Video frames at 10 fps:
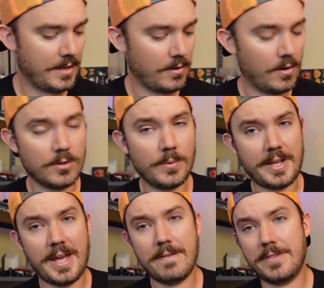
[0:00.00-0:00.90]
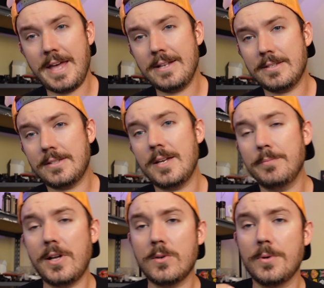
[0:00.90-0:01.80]
that are all going to have that
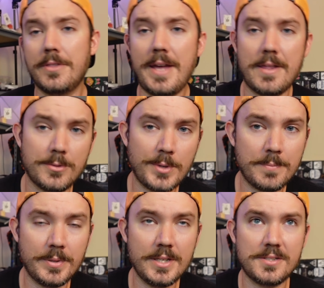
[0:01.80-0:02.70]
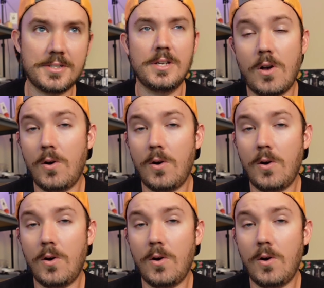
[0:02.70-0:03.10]
sight block with that thread pitch.